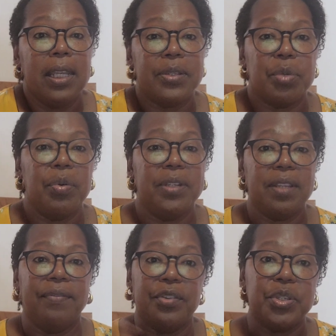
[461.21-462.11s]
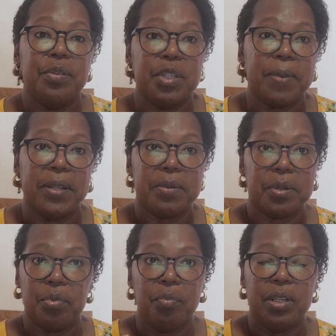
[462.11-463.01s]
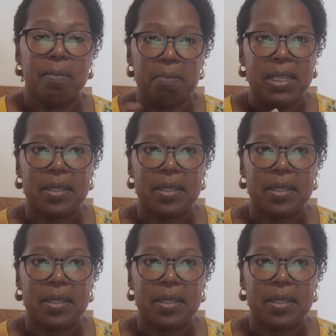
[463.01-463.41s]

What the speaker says: And so we wanted to get there as soon as possible so we wouldn't